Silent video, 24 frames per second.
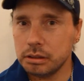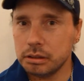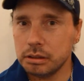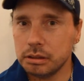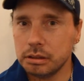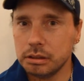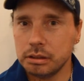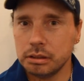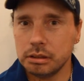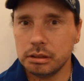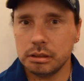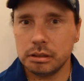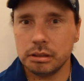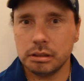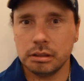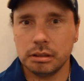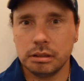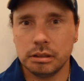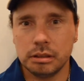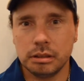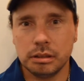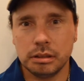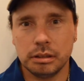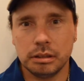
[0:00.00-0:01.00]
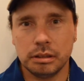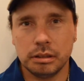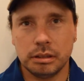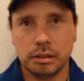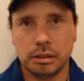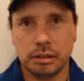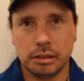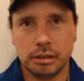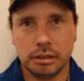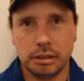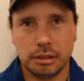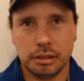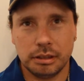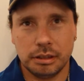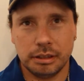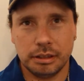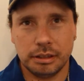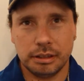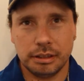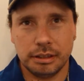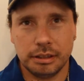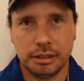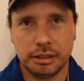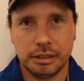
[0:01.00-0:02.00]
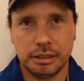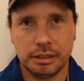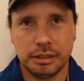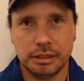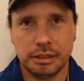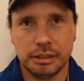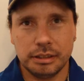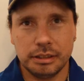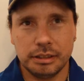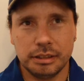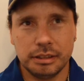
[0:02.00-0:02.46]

No one is speaking in this clip.